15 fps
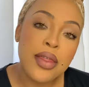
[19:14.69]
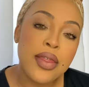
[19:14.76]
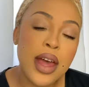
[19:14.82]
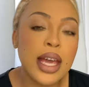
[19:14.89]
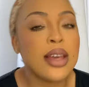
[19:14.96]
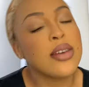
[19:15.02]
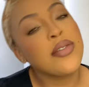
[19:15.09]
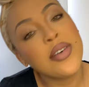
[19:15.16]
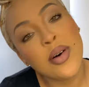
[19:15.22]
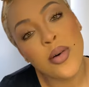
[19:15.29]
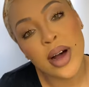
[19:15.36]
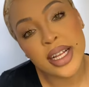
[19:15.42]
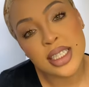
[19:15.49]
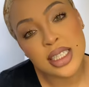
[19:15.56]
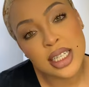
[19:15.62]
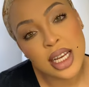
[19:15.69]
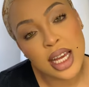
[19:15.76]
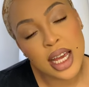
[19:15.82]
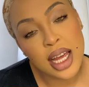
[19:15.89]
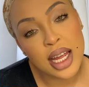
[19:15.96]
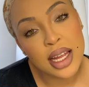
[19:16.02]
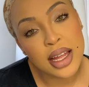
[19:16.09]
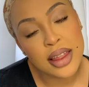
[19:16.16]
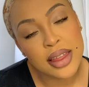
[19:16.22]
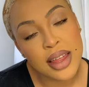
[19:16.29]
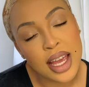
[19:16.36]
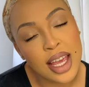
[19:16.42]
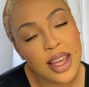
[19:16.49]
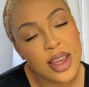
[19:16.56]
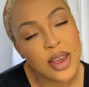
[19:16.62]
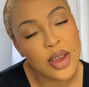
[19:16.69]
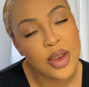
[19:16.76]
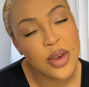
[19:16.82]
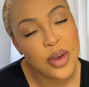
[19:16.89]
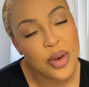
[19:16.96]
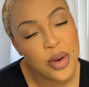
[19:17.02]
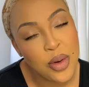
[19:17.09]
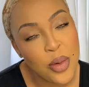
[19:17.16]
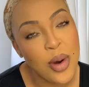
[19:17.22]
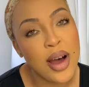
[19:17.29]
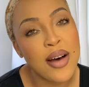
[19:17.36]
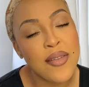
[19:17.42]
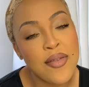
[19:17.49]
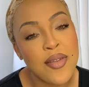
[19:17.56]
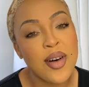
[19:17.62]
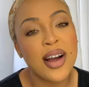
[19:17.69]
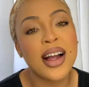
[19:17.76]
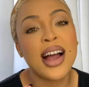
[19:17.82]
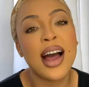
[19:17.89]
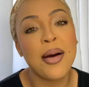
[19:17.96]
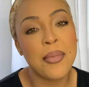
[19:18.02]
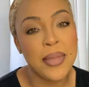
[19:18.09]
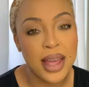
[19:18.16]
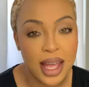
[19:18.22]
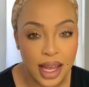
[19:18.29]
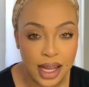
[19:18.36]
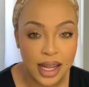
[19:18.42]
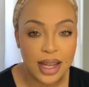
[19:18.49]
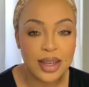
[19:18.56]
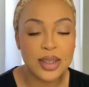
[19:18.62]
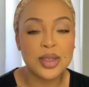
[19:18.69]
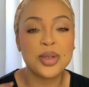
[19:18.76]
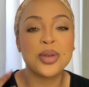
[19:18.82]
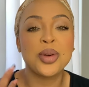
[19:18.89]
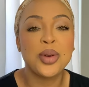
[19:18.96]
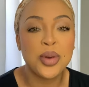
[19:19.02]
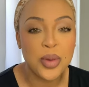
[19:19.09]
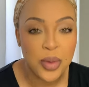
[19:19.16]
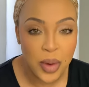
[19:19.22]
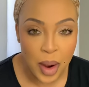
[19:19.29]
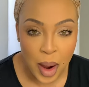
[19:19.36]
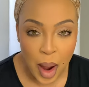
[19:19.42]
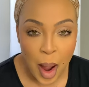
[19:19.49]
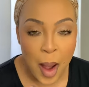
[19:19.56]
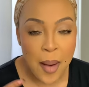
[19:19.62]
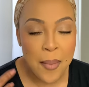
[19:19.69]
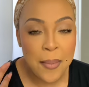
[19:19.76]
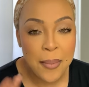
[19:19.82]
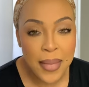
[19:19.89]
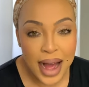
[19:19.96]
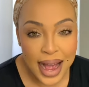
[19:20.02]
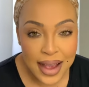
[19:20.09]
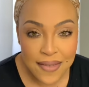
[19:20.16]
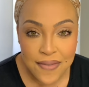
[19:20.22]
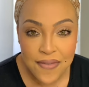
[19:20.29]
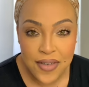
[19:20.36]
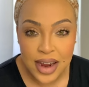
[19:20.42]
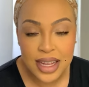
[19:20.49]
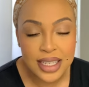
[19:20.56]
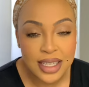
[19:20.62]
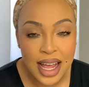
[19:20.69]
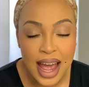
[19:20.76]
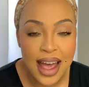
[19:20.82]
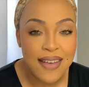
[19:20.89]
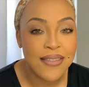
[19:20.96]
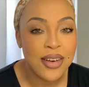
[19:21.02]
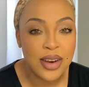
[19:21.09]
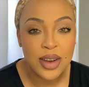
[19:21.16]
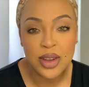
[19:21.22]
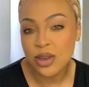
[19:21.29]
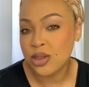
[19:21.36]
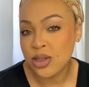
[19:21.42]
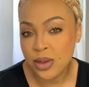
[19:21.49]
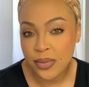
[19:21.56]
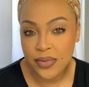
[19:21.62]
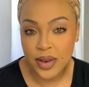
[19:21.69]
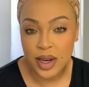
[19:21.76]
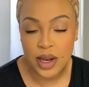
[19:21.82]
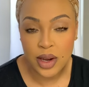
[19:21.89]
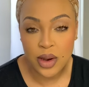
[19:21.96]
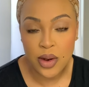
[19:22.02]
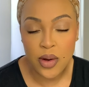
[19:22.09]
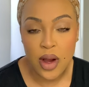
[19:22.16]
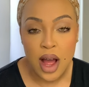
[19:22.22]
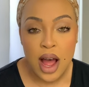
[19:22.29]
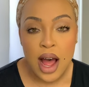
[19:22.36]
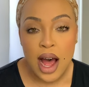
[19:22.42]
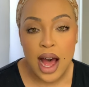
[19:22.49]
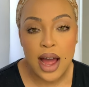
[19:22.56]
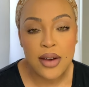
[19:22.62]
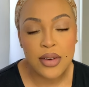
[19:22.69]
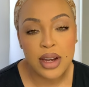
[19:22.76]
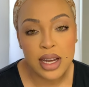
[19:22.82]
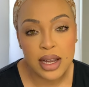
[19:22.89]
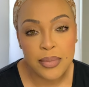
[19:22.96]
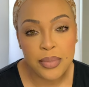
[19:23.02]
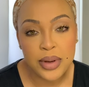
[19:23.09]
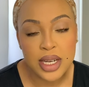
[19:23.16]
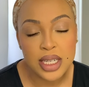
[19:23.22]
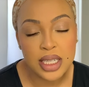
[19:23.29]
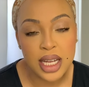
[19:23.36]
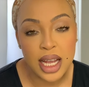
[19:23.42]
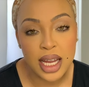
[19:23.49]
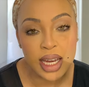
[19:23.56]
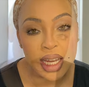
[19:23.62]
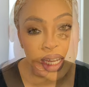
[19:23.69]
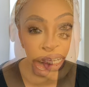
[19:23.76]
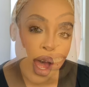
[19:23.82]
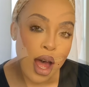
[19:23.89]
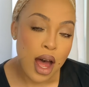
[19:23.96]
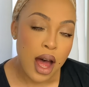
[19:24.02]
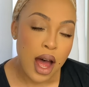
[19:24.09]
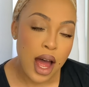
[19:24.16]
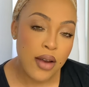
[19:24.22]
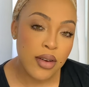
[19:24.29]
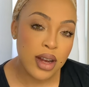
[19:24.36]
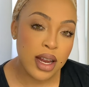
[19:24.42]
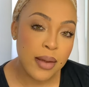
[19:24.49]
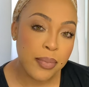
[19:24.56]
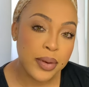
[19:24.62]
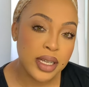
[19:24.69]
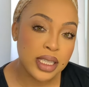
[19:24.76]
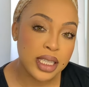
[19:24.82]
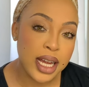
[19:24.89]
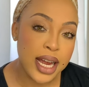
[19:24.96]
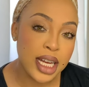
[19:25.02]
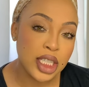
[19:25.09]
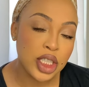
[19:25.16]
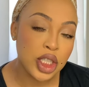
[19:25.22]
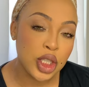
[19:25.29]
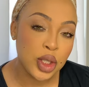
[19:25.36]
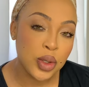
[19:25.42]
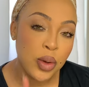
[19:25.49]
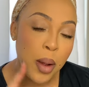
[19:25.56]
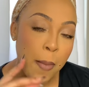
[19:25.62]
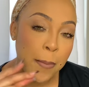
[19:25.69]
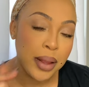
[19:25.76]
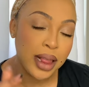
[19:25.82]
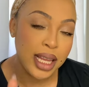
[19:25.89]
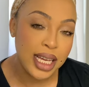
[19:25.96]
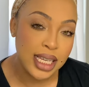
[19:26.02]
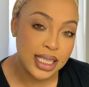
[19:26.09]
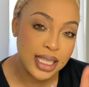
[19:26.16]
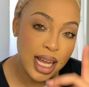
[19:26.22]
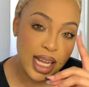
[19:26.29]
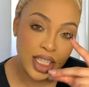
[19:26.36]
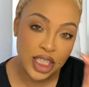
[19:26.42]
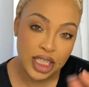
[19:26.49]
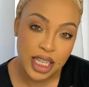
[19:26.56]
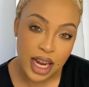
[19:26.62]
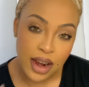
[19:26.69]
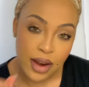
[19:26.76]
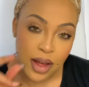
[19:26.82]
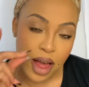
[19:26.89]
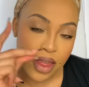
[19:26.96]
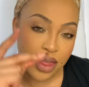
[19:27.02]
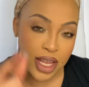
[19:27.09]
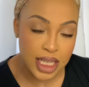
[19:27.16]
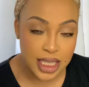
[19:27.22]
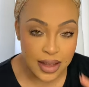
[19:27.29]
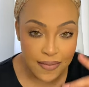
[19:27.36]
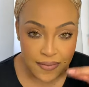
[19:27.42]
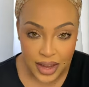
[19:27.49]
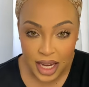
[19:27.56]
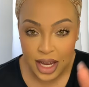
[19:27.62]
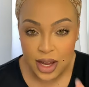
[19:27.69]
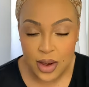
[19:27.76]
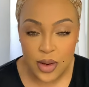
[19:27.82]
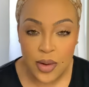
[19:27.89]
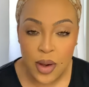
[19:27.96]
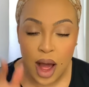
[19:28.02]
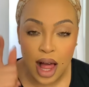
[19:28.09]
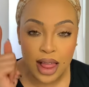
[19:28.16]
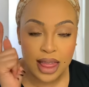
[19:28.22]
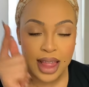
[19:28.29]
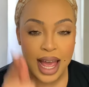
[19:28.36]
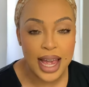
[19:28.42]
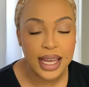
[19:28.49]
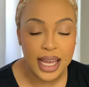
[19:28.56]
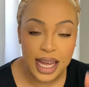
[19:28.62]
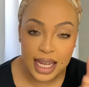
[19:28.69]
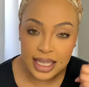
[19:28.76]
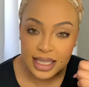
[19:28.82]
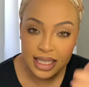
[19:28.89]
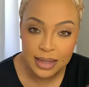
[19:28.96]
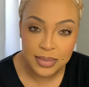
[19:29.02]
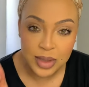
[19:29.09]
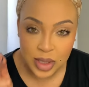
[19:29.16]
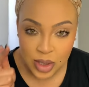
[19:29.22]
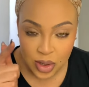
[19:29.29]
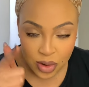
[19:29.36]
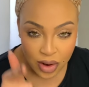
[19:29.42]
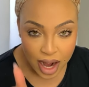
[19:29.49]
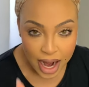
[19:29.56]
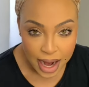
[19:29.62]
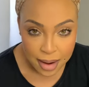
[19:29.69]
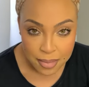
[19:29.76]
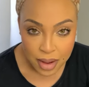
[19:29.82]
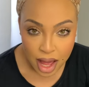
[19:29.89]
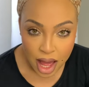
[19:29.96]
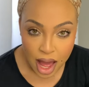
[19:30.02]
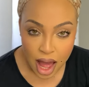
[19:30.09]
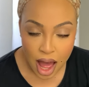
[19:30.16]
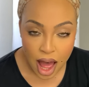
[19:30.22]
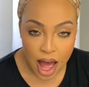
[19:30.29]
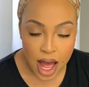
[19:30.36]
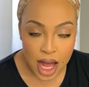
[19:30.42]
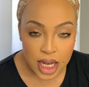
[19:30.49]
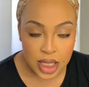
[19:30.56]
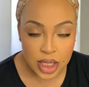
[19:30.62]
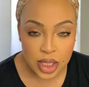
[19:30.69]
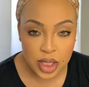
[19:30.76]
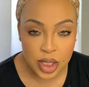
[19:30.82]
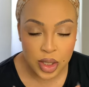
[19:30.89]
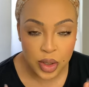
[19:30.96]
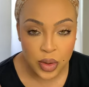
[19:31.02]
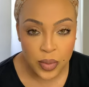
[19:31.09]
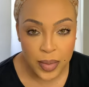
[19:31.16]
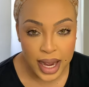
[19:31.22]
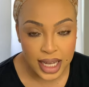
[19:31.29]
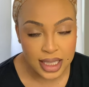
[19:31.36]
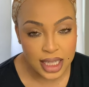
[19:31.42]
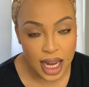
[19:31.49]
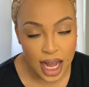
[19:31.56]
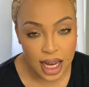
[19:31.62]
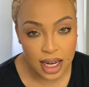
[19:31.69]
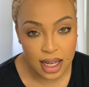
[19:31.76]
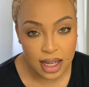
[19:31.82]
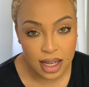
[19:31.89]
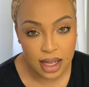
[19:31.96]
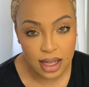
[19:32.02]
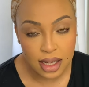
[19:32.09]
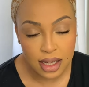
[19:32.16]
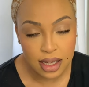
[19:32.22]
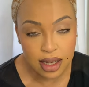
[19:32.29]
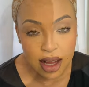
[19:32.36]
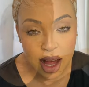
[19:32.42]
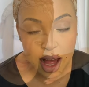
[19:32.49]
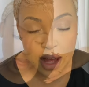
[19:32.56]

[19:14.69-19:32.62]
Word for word: Thank you for watching. Thank you for coming to my first ever YouTube video. I really appreciate it. I really appreciate you. Please share this video, like and subscribe to my channel.